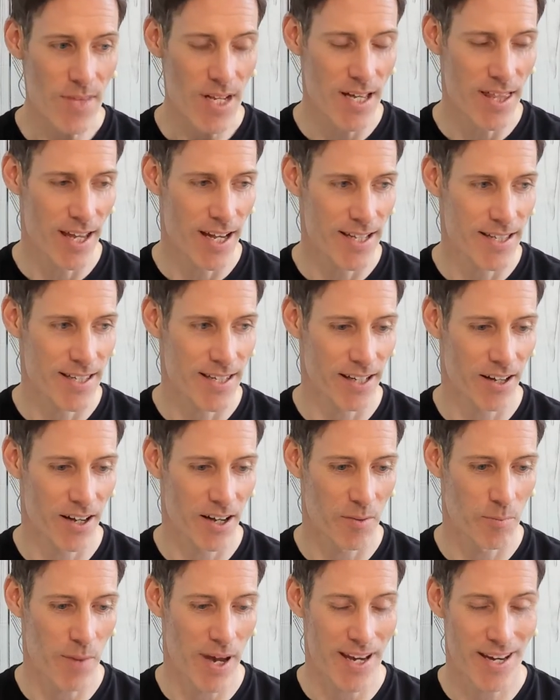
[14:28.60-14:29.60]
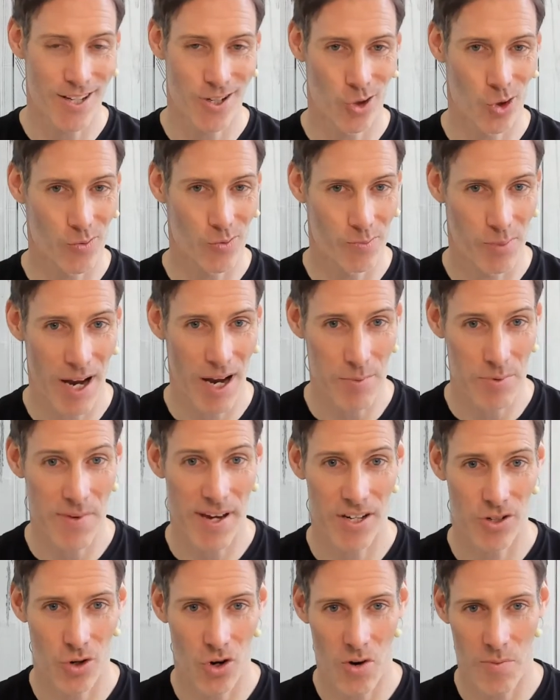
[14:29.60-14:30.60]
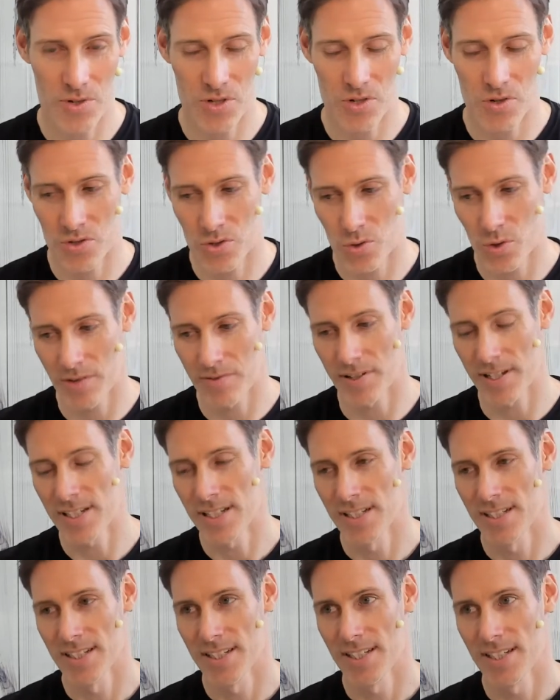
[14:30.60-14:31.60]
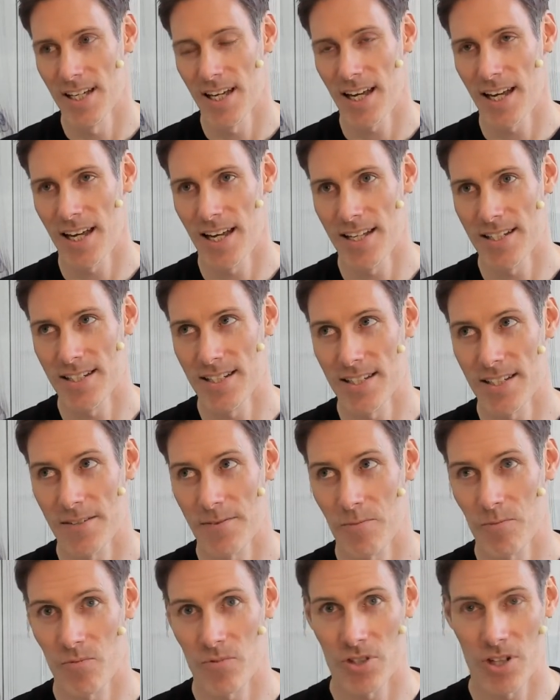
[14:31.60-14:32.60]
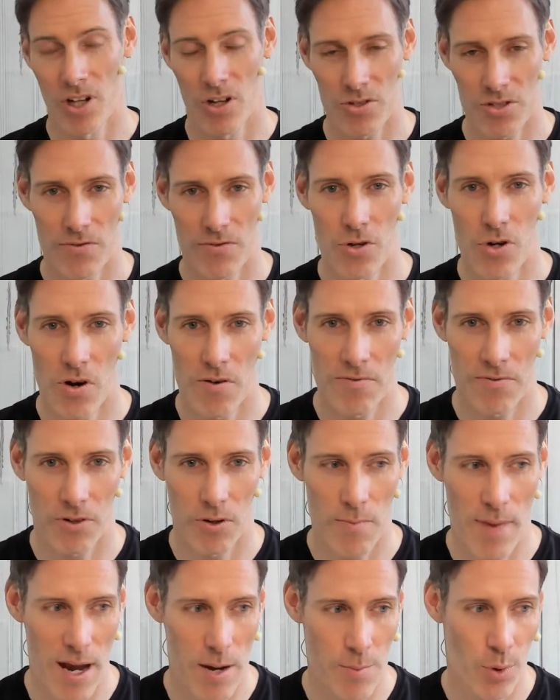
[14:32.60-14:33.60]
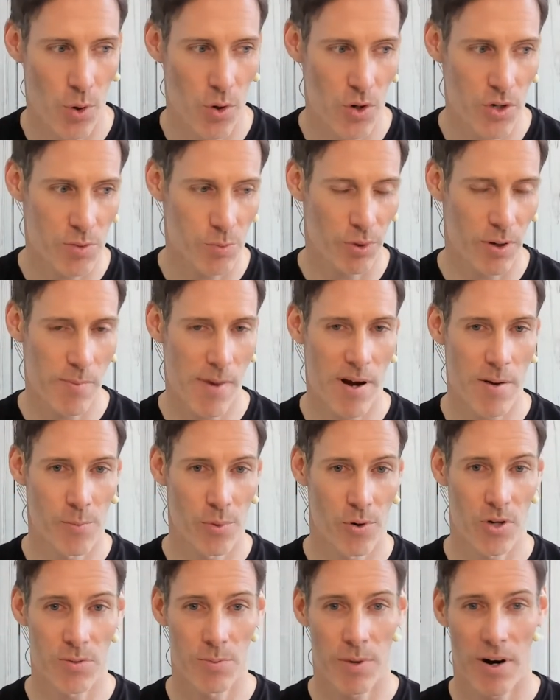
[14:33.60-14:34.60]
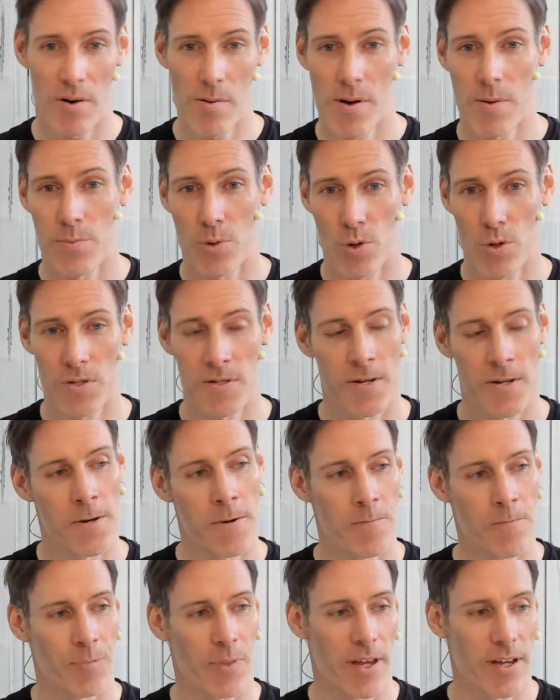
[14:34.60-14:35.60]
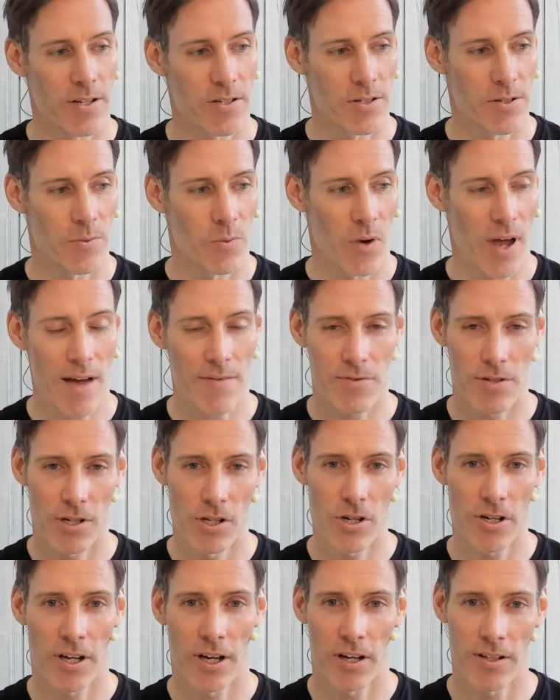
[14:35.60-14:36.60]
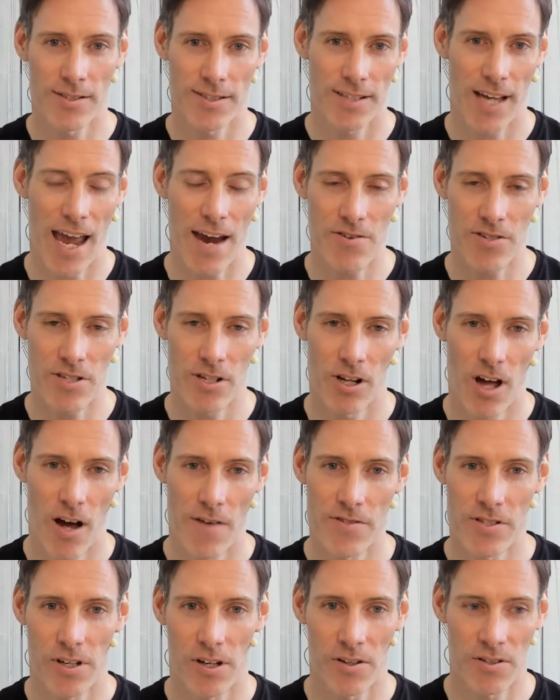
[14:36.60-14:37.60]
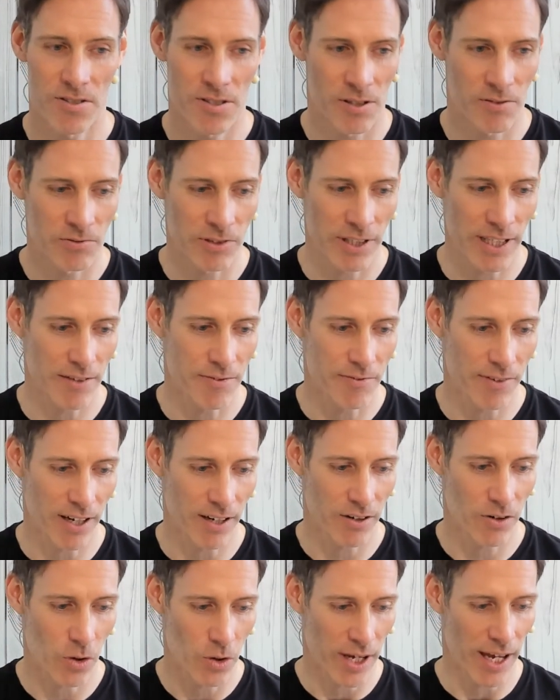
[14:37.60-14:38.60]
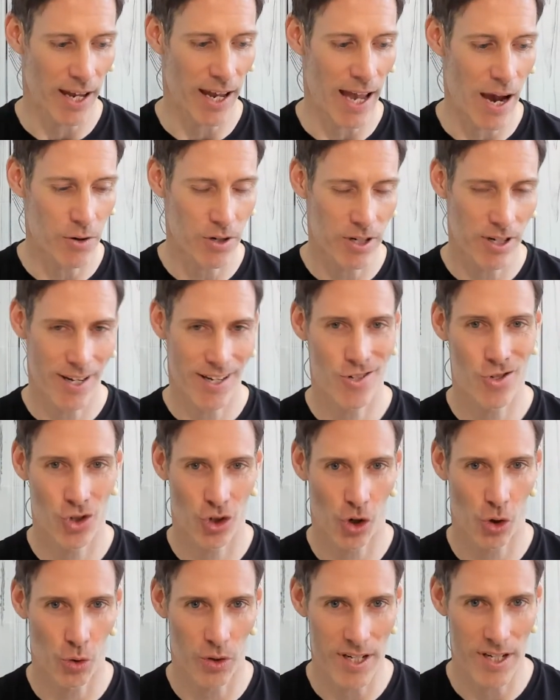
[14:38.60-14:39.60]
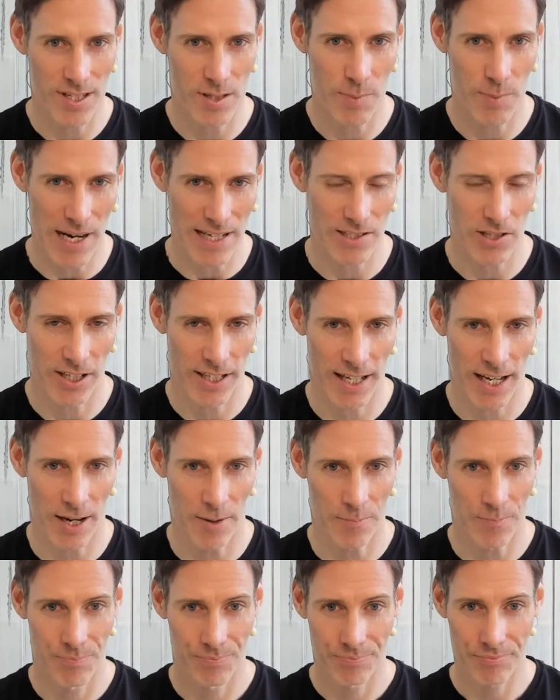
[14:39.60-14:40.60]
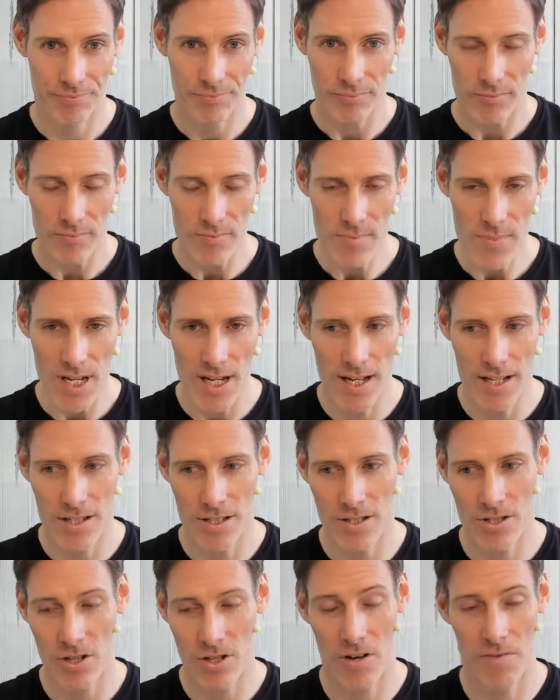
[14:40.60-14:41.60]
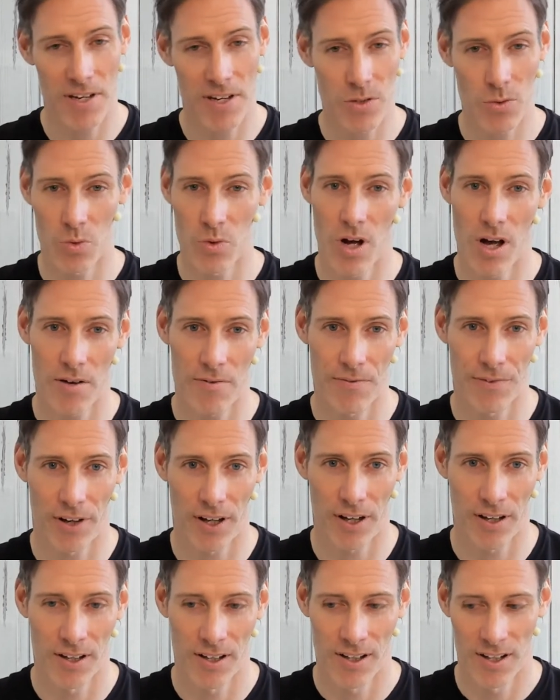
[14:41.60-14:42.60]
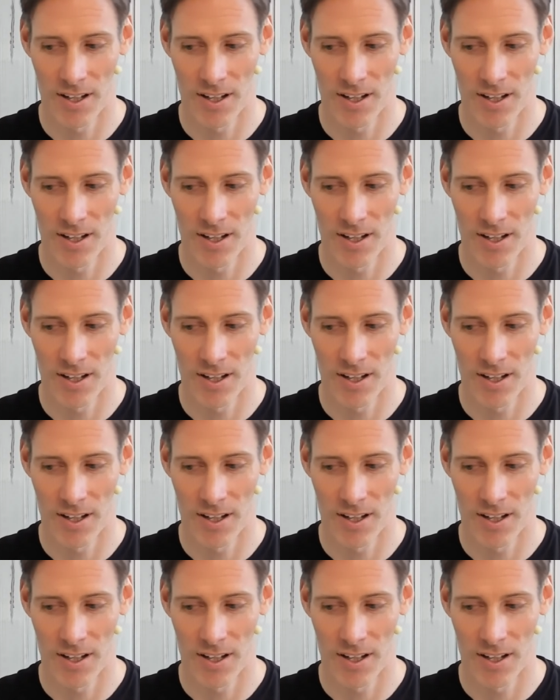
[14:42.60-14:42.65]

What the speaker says: that are making your hormones going squiffy. And lots of you going through menopause, premenopause, perimenopause. And we have to look at areas in our life to really think, okay, how can I control this as best I can? And certain things will work for